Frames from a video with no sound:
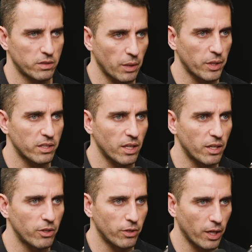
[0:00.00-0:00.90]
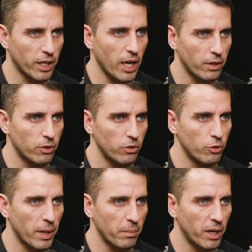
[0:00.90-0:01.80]
Is that what they say to you? They're like, hey, you, you
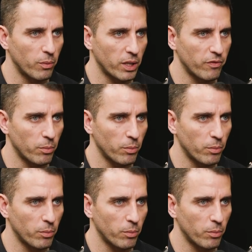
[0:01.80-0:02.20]
make money, we'll give you